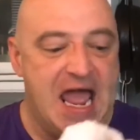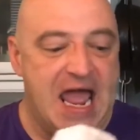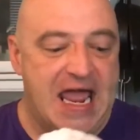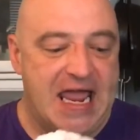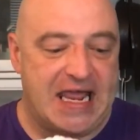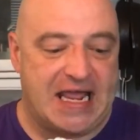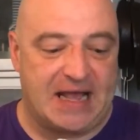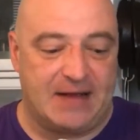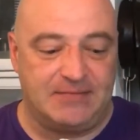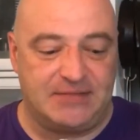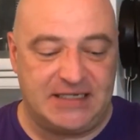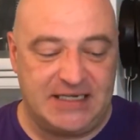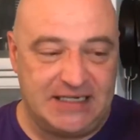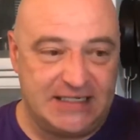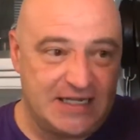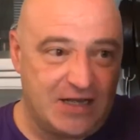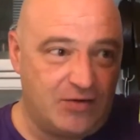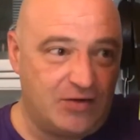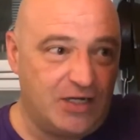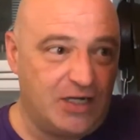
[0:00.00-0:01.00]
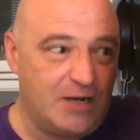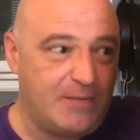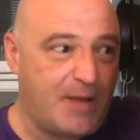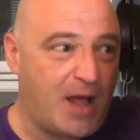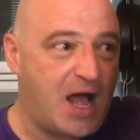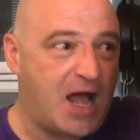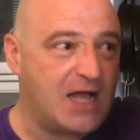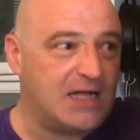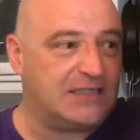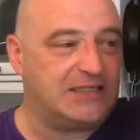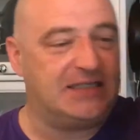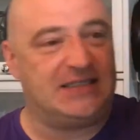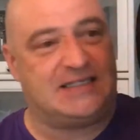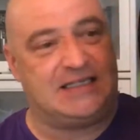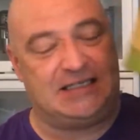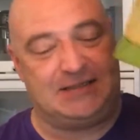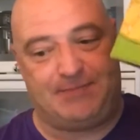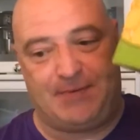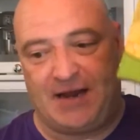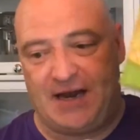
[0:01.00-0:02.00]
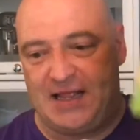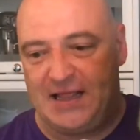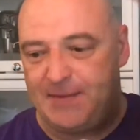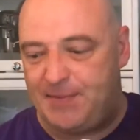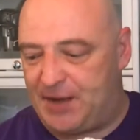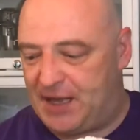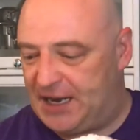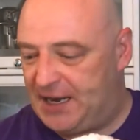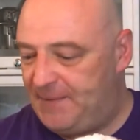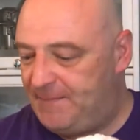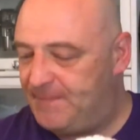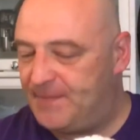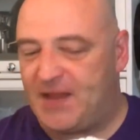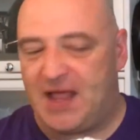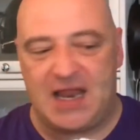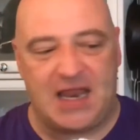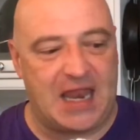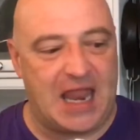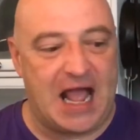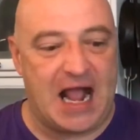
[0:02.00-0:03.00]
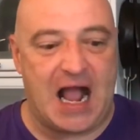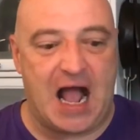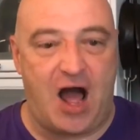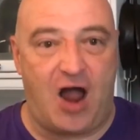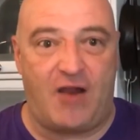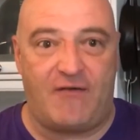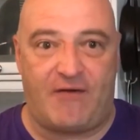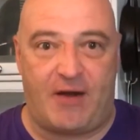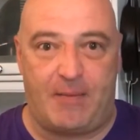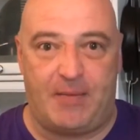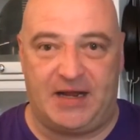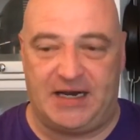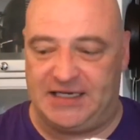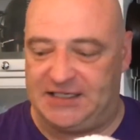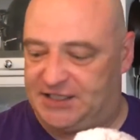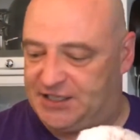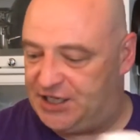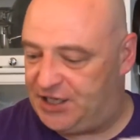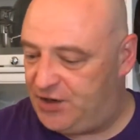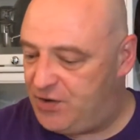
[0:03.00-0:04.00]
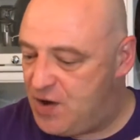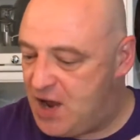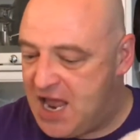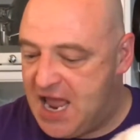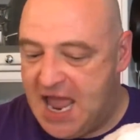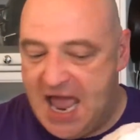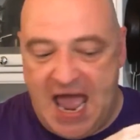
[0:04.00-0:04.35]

He comes in his own little box that says Bailey the Buddy, like all of our buddies do.